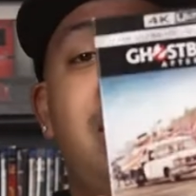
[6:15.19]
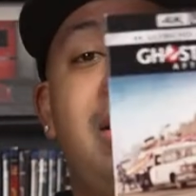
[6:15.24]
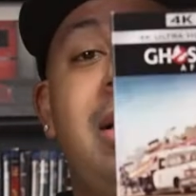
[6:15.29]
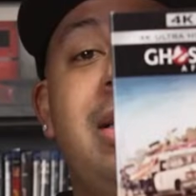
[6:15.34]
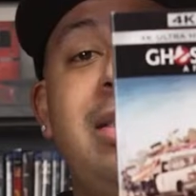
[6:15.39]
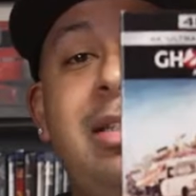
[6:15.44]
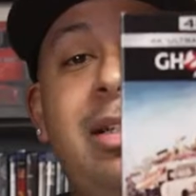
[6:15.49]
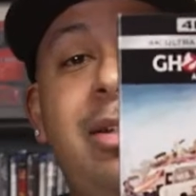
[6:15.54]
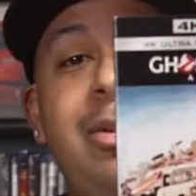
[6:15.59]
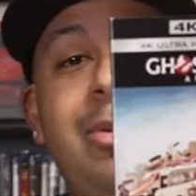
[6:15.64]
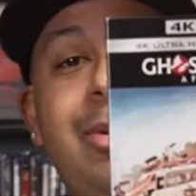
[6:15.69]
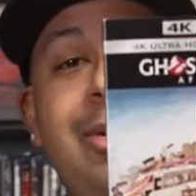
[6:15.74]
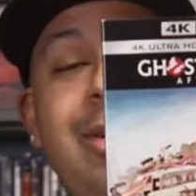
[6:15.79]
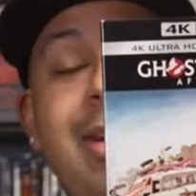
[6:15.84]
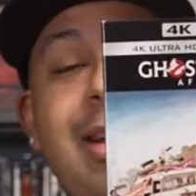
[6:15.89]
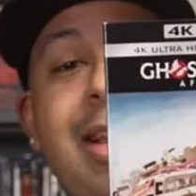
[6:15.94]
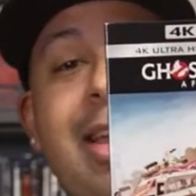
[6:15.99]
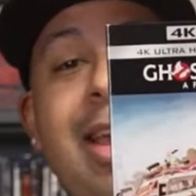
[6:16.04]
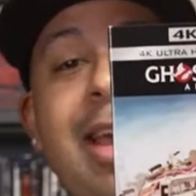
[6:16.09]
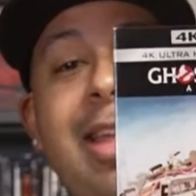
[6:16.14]
Isn't he cool?
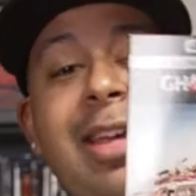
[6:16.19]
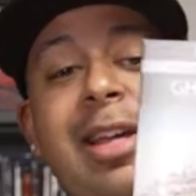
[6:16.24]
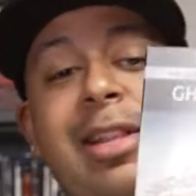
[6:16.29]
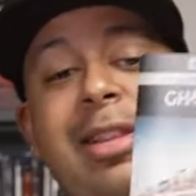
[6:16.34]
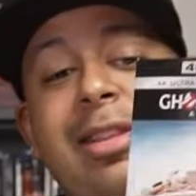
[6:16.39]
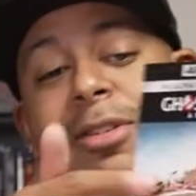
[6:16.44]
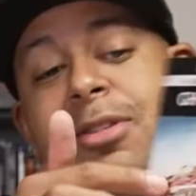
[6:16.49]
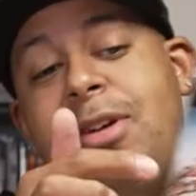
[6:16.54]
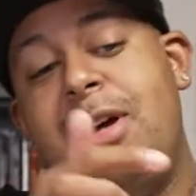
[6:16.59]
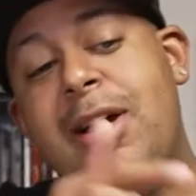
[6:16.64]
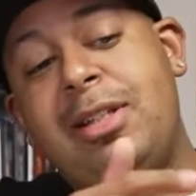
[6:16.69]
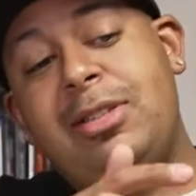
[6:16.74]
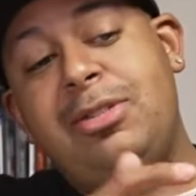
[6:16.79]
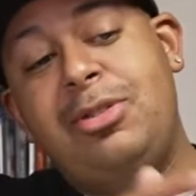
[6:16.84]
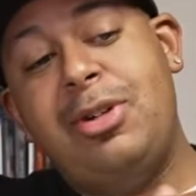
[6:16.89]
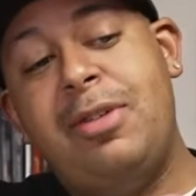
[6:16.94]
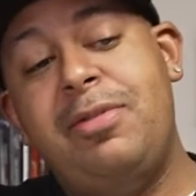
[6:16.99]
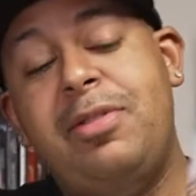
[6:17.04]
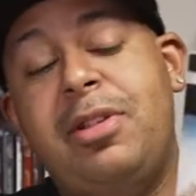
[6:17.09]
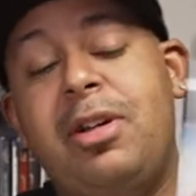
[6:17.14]
And you got the little guys
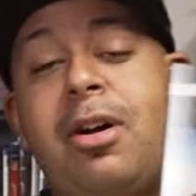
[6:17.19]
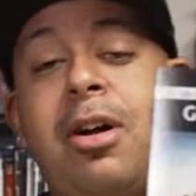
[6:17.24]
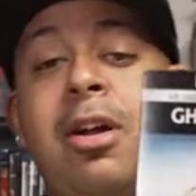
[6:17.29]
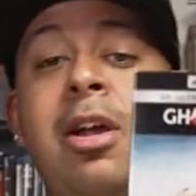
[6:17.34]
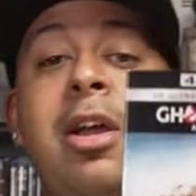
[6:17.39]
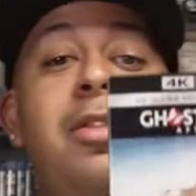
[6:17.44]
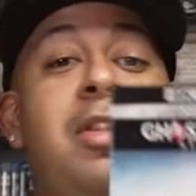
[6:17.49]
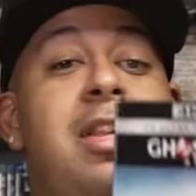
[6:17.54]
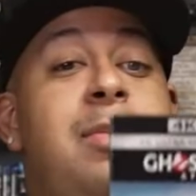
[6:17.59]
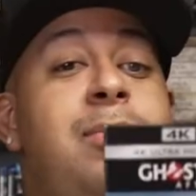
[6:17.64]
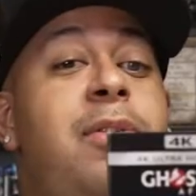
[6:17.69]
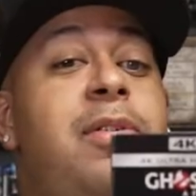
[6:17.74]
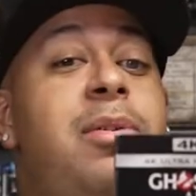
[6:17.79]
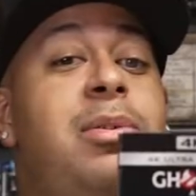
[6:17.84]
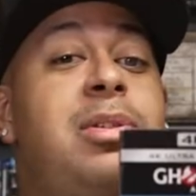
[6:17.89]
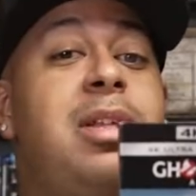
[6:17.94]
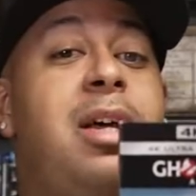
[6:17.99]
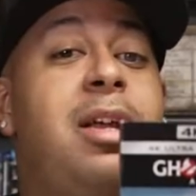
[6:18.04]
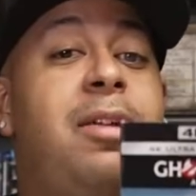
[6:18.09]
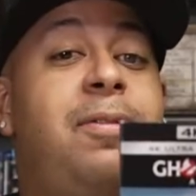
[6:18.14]
driving the car. This movie
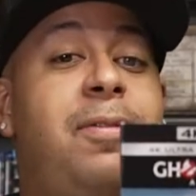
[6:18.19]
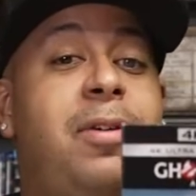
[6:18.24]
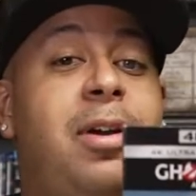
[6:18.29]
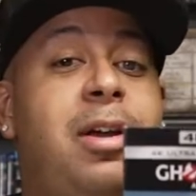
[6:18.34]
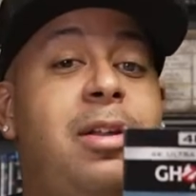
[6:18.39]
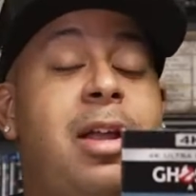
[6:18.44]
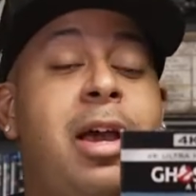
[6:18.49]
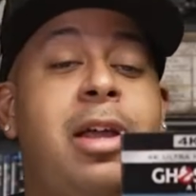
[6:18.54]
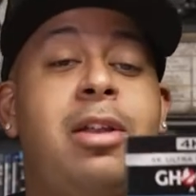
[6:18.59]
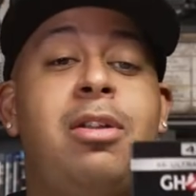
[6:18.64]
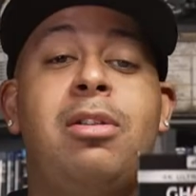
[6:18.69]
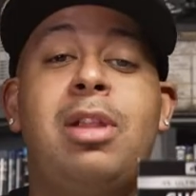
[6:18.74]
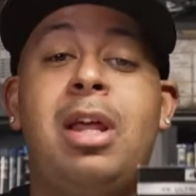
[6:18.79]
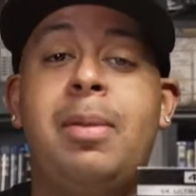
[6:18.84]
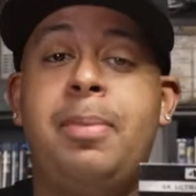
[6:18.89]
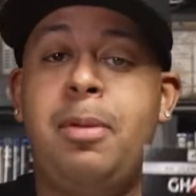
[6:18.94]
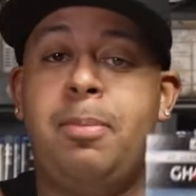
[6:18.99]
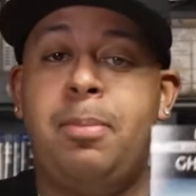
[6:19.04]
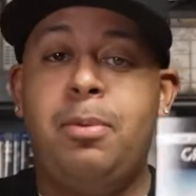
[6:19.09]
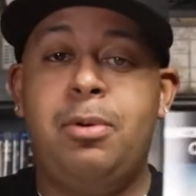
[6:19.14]
was a lot of fun. I know a lot
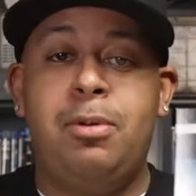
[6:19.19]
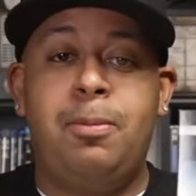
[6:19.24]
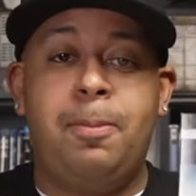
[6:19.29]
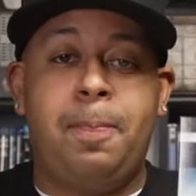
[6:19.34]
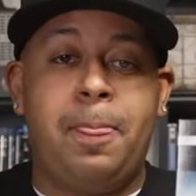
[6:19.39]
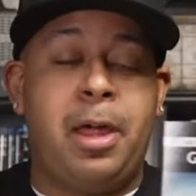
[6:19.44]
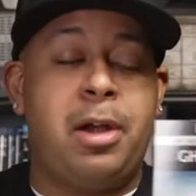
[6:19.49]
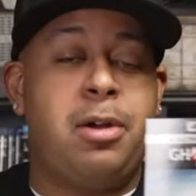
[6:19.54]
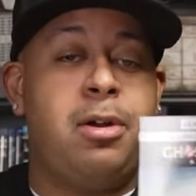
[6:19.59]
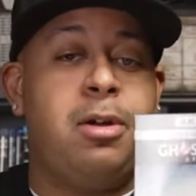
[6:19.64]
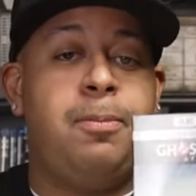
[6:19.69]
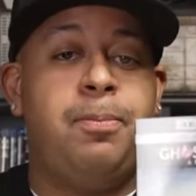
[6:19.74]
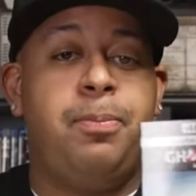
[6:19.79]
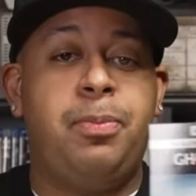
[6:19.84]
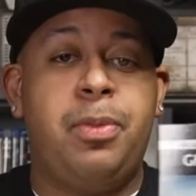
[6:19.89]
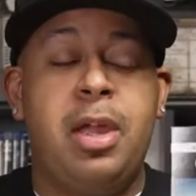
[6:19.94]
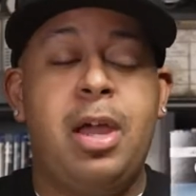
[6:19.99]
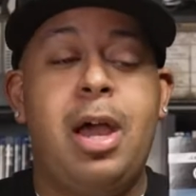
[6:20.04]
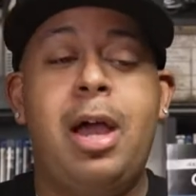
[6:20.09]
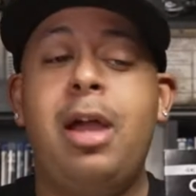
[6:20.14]
of people, I don't know,
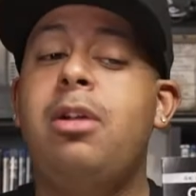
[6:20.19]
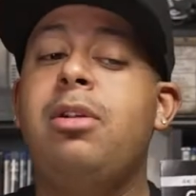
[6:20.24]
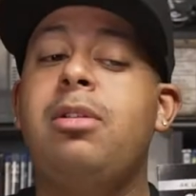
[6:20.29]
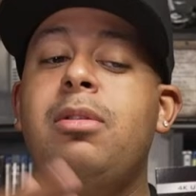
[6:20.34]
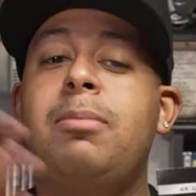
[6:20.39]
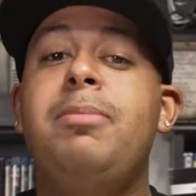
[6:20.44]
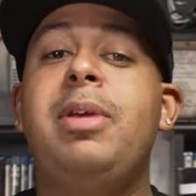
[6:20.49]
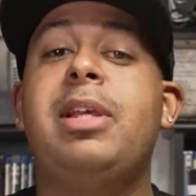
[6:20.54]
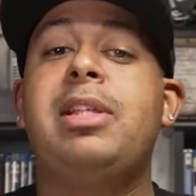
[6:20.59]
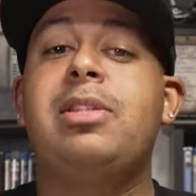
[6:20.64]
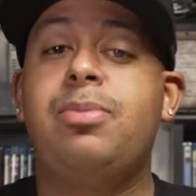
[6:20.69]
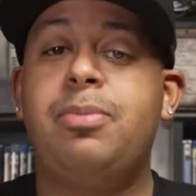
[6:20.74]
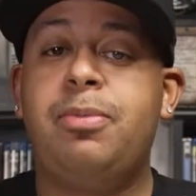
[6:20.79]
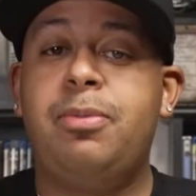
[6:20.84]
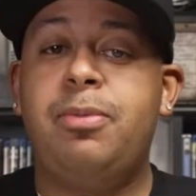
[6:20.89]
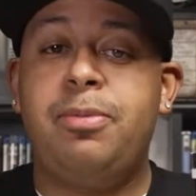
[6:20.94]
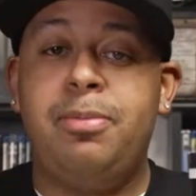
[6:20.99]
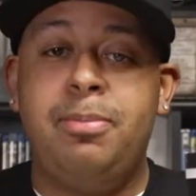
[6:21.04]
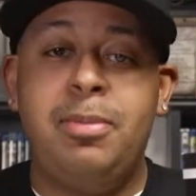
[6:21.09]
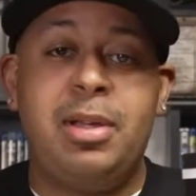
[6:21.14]
I heard mixed
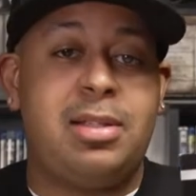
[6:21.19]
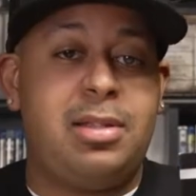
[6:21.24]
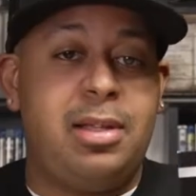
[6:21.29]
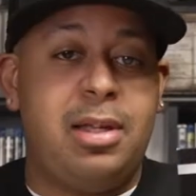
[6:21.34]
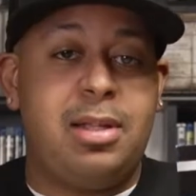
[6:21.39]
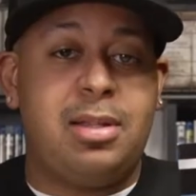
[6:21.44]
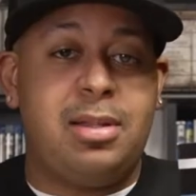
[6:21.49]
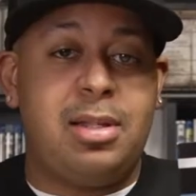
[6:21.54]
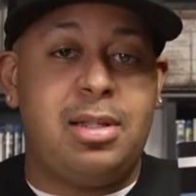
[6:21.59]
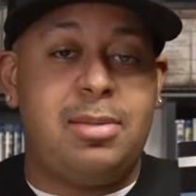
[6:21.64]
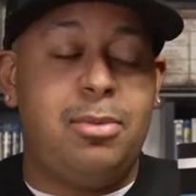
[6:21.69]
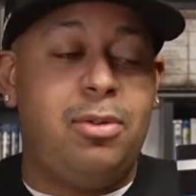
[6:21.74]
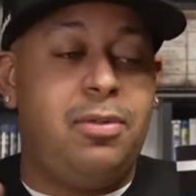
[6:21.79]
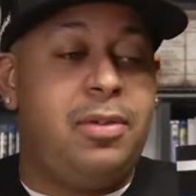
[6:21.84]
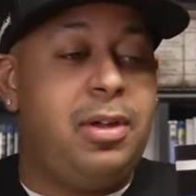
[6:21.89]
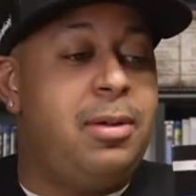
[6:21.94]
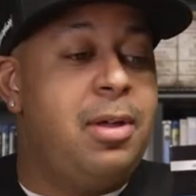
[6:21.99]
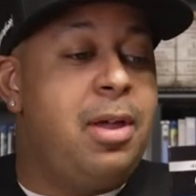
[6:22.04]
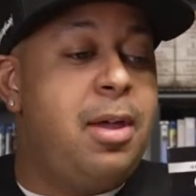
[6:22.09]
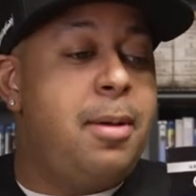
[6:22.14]
things on this
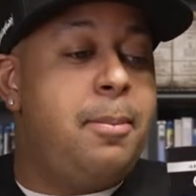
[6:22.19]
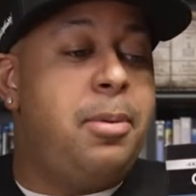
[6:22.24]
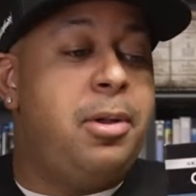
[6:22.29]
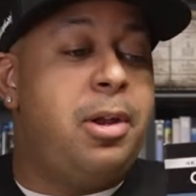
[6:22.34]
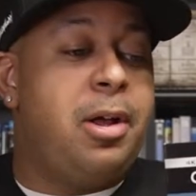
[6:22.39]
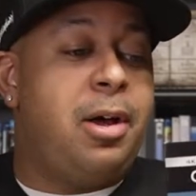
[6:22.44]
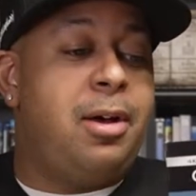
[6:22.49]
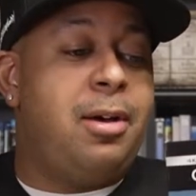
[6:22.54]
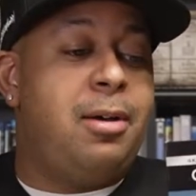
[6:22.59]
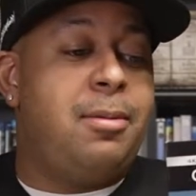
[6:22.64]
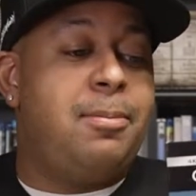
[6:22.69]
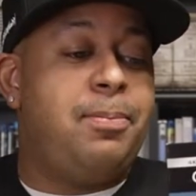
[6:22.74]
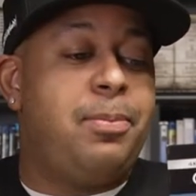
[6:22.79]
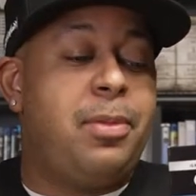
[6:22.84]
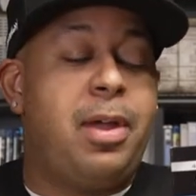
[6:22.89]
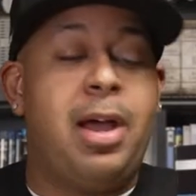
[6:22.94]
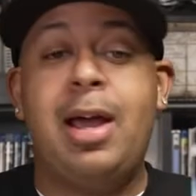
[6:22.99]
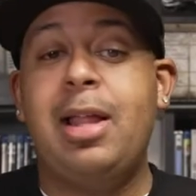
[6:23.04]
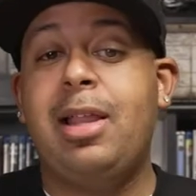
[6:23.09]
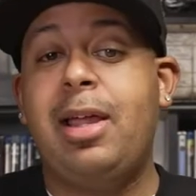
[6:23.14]
movie, but
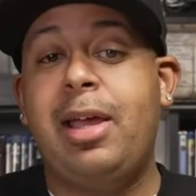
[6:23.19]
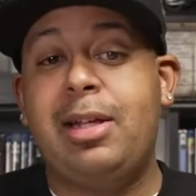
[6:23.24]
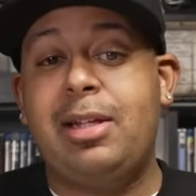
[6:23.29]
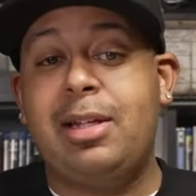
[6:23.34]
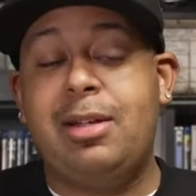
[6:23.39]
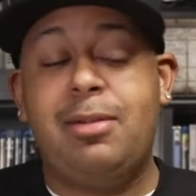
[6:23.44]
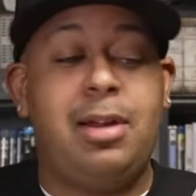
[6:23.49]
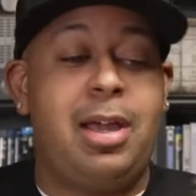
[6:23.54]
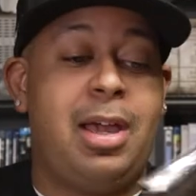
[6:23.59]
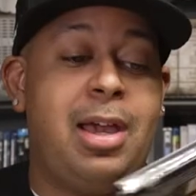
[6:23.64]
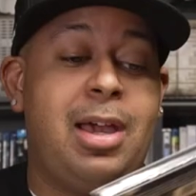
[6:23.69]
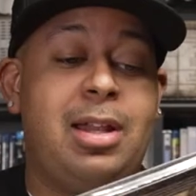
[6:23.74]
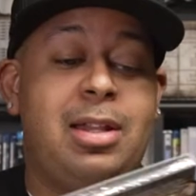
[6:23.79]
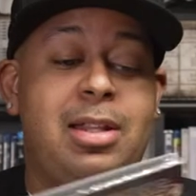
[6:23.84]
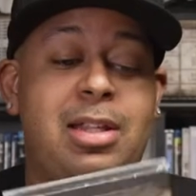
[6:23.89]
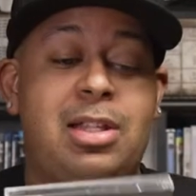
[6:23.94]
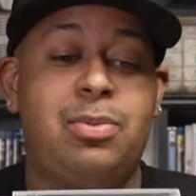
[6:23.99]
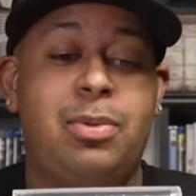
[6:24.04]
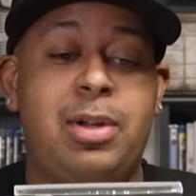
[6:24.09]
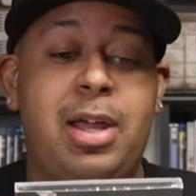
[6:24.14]
I liked it. And
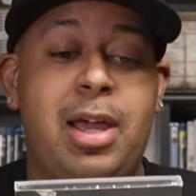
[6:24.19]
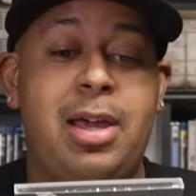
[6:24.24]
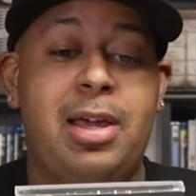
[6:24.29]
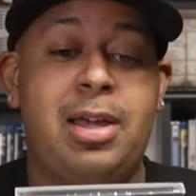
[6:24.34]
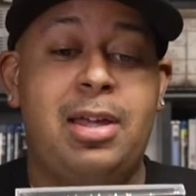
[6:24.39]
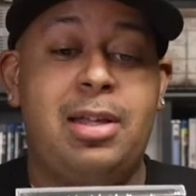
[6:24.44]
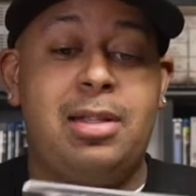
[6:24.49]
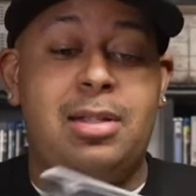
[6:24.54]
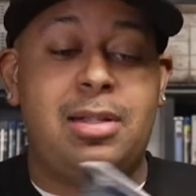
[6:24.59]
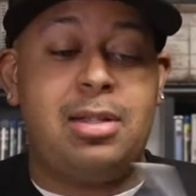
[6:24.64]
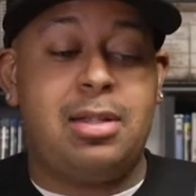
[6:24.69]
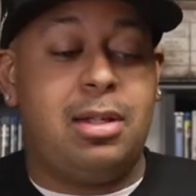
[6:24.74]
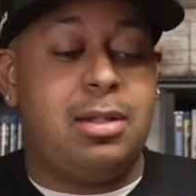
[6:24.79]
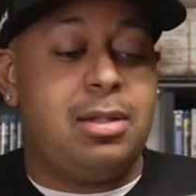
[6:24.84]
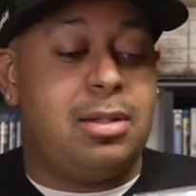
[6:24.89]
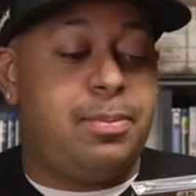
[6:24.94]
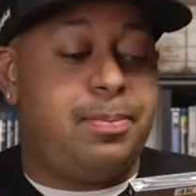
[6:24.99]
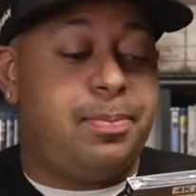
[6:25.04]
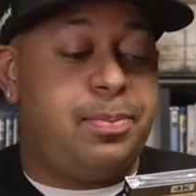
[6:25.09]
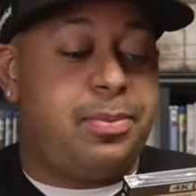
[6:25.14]
this one has
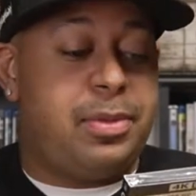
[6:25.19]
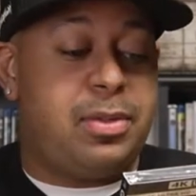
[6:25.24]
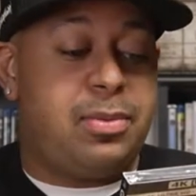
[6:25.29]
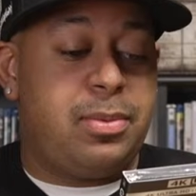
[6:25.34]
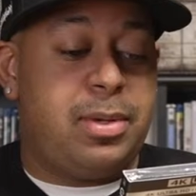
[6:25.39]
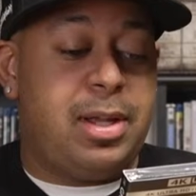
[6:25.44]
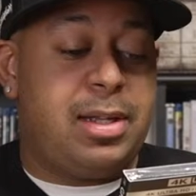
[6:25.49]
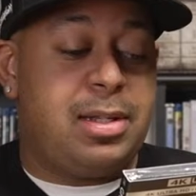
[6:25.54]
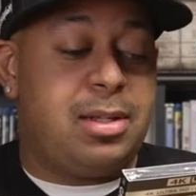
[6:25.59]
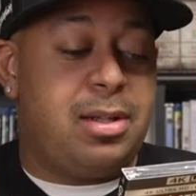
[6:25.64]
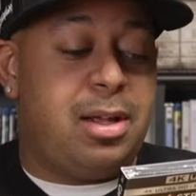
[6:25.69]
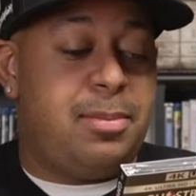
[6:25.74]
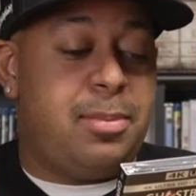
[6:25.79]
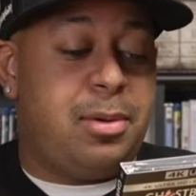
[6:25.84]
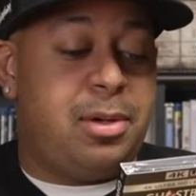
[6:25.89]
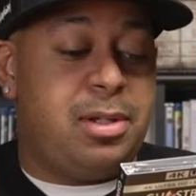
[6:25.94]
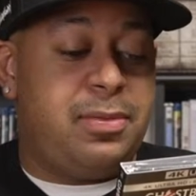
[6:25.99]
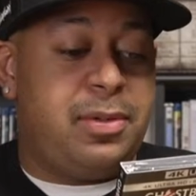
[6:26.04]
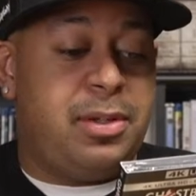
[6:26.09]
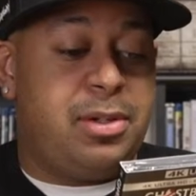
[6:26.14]
a lot of
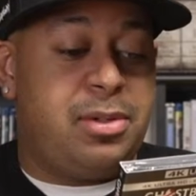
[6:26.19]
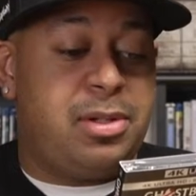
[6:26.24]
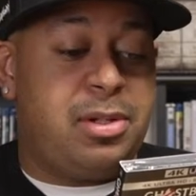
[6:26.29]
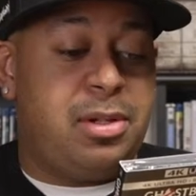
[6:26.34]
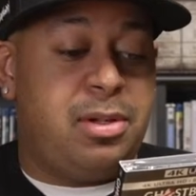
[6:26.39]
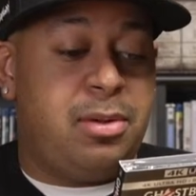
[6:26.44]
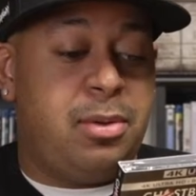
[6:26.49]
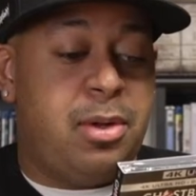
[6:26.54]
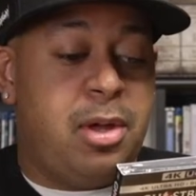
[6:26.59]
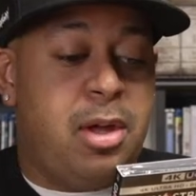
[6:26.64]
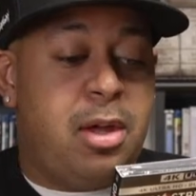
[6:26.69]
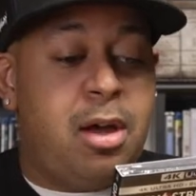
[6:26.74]
bonus features too.